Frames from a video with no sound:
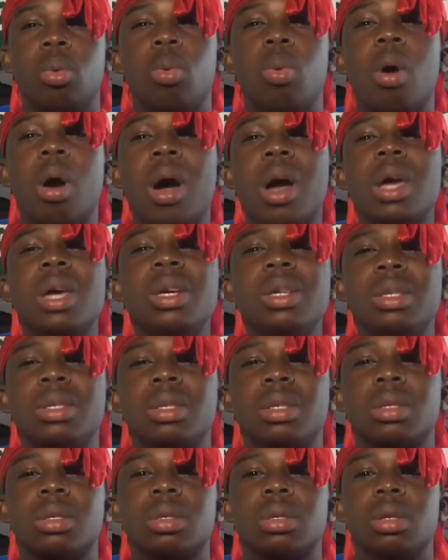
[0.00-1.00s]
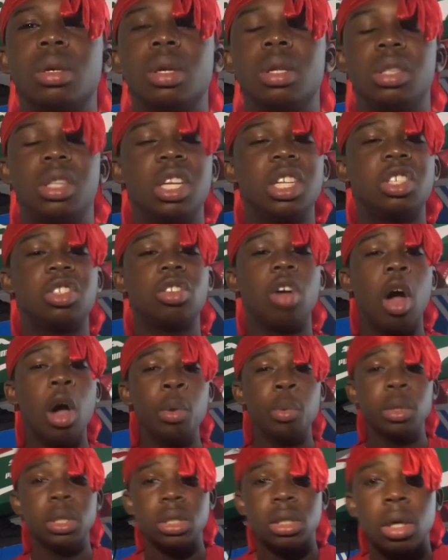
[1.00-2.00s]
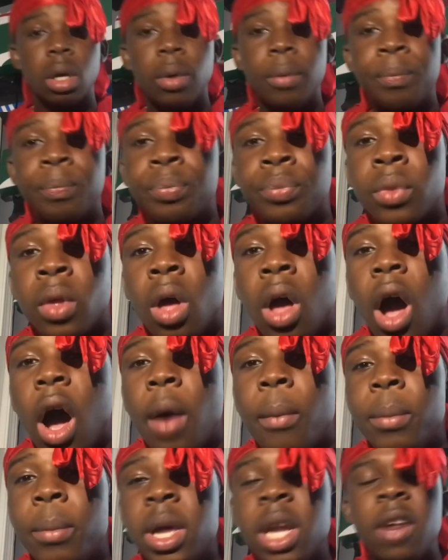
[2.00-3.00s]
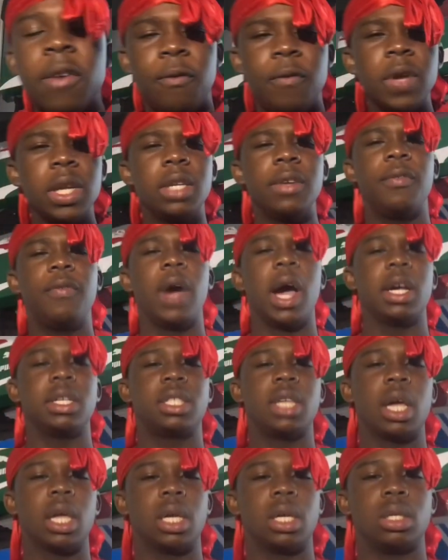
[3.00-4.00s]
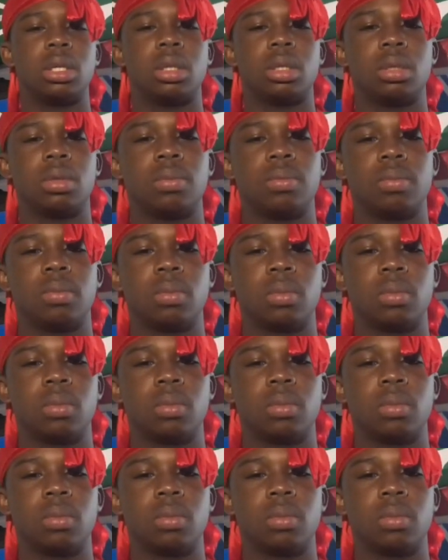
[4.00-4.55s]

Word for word: what? This song was a minute 55 seconds.